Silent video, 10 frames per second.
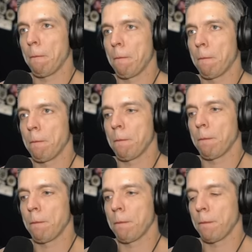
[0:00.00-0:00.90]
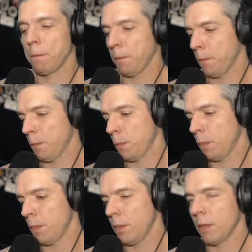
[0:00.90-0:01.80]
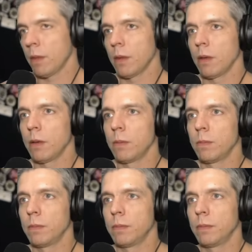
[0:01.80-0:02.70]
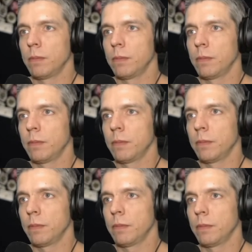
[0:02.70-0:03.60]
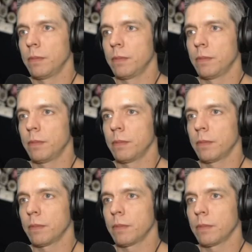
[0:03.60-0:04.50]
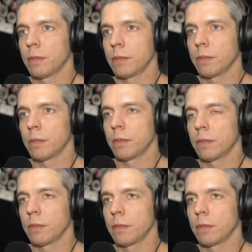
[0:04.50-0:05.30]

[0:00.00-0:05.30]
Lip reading: No words are spoken by the person on screen.